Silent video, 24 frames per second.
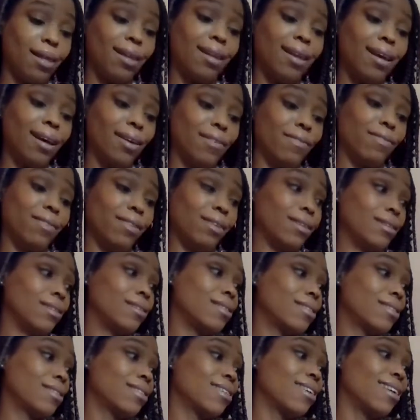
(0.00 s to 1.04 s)
Love
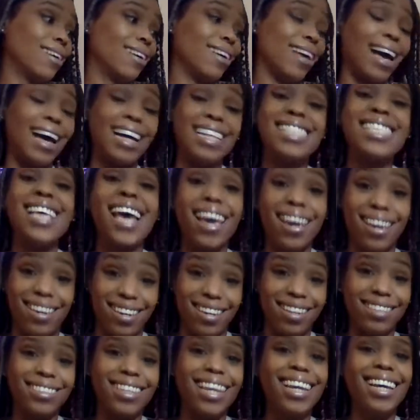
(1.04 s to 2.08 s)
this. I take
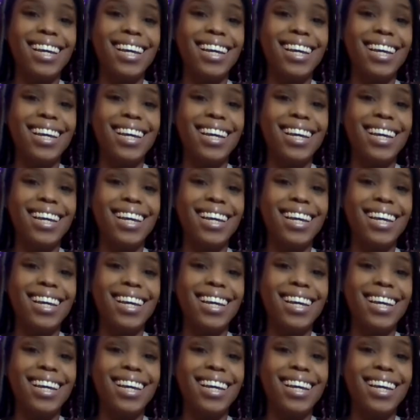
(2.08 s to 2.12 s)
it.